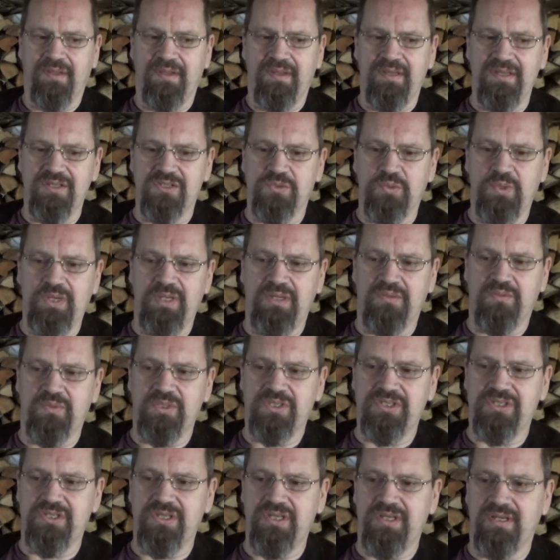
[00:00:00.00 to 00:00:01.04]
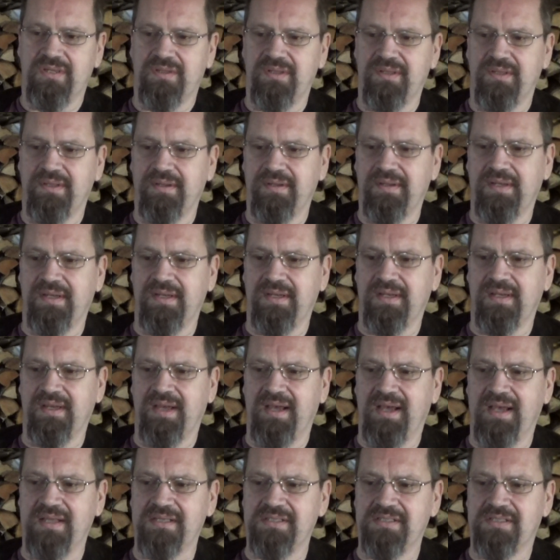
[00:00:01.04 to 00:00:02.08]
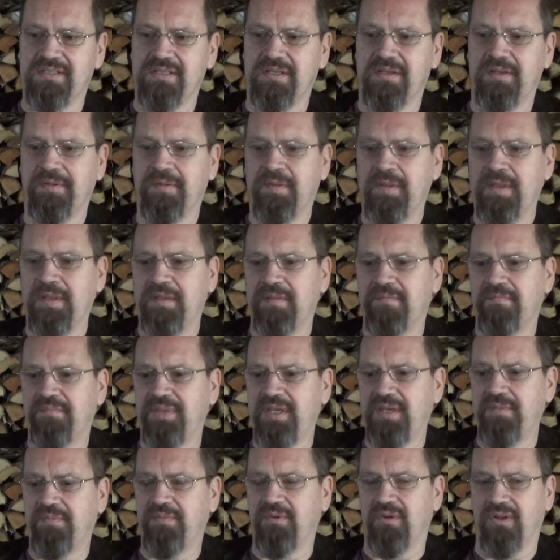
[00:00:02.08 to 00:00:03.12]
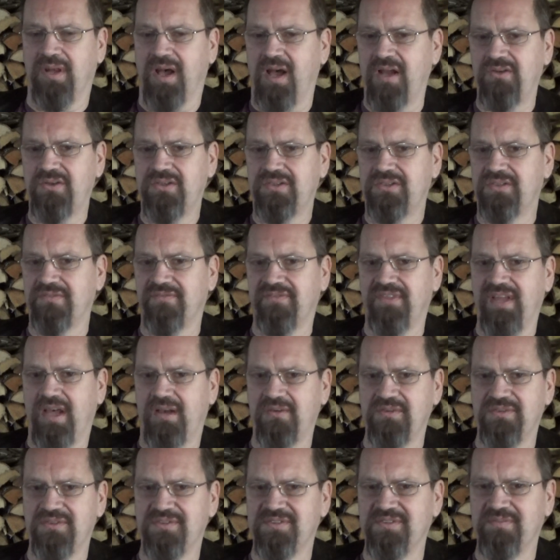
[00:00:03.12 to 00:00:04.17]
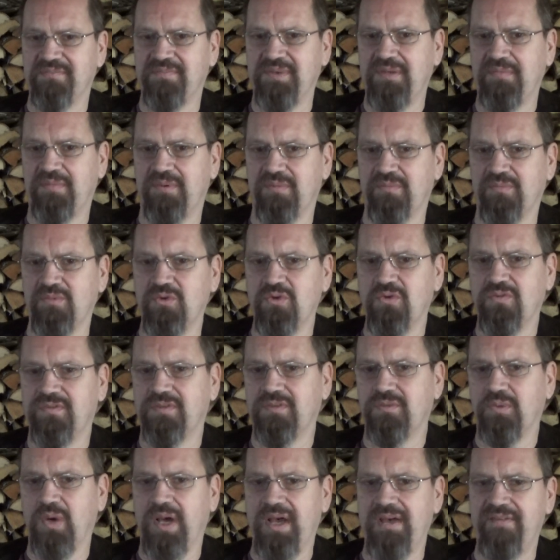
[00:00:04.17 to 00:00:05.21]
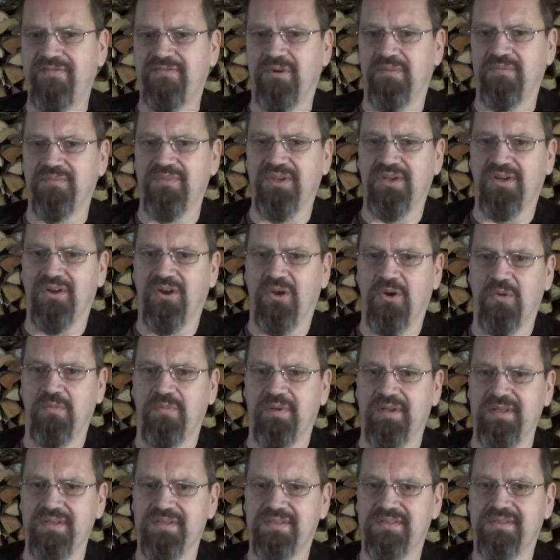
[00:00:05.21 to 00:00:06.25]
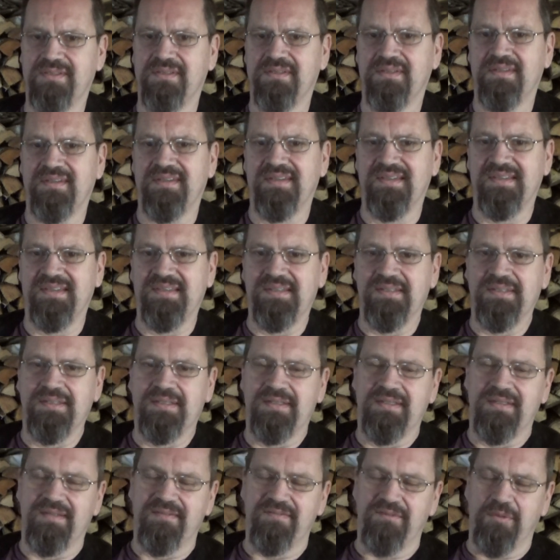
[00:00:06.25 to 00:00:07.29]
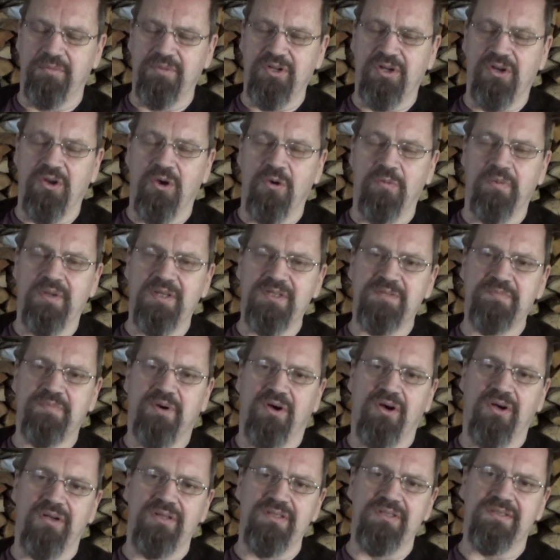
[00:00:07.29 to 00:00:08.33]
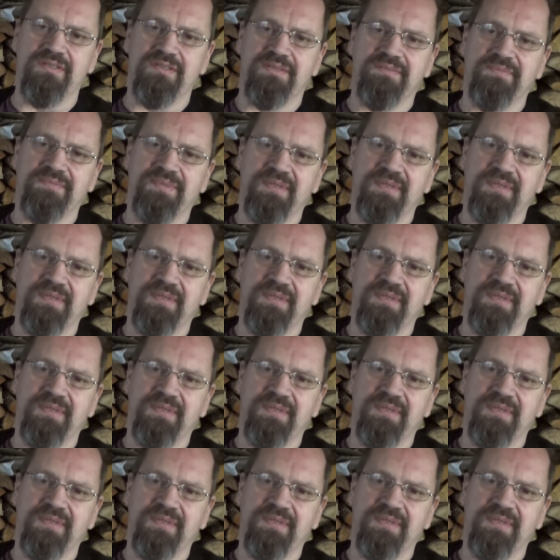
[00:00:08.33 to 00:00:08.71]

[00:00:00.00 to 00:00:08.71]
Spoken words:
In Sweden, we see it as people, hundreds of thousands of people, move away from the globalists, from the globalist parties